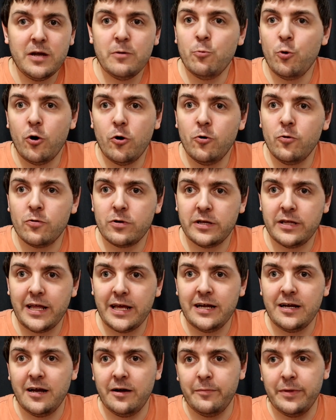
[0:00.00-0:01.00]
in what order
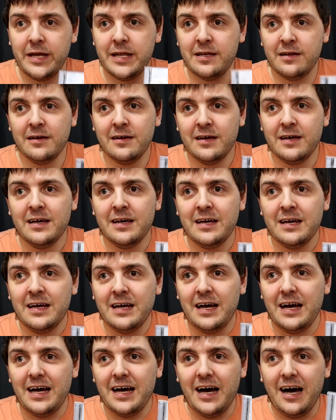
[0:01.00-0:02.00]
they come in.
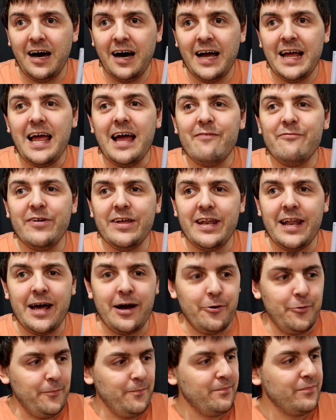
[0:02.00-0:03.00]
I have it
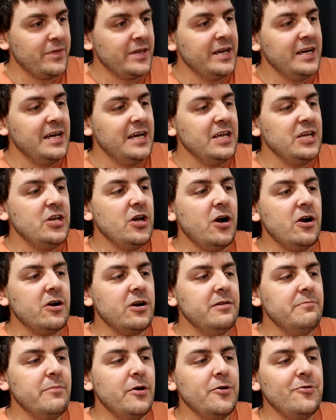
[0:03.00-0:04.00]
now. Young
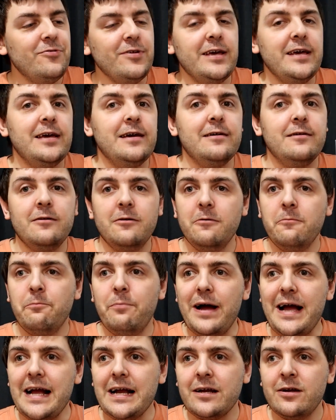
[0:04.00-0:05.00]
and Moody,
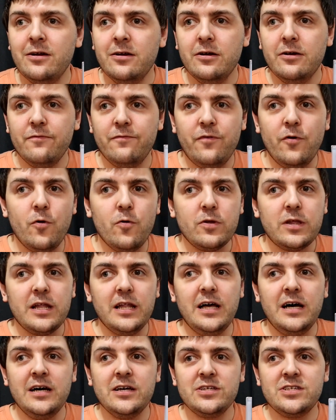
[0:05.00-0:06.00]
back for the
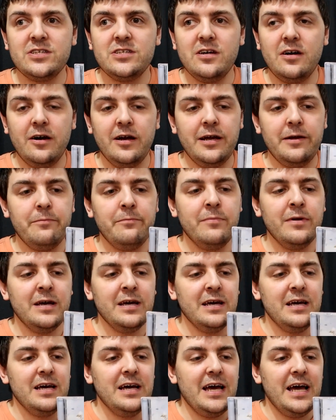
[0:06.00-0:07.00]
last time
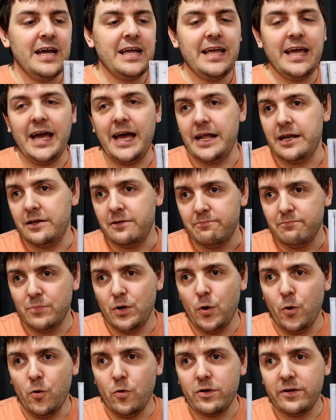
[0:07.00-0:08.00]
again.
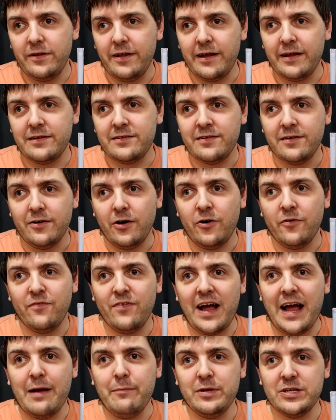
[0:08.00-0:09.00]
Ordered it off
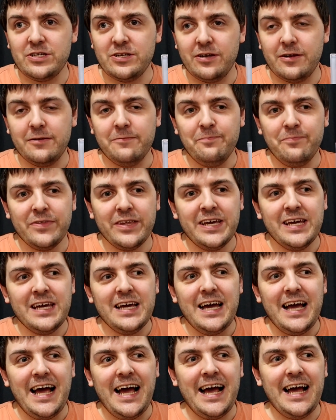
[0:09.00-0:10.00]
Amazon,
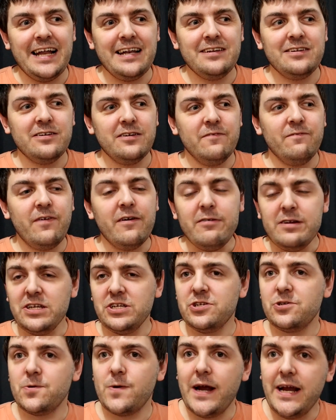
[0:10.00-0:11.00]
and very
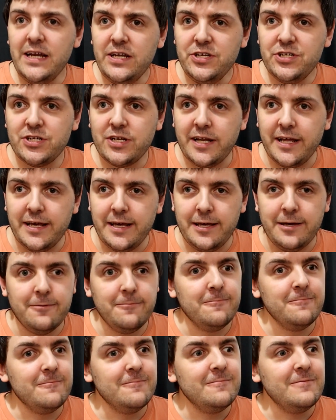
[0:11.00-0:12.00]
strangely,
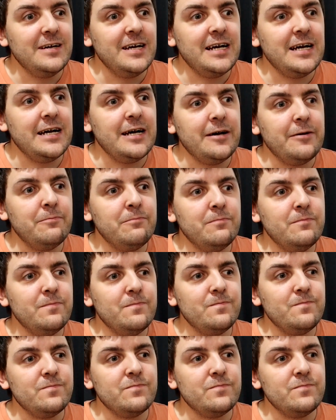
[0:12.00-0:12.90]
on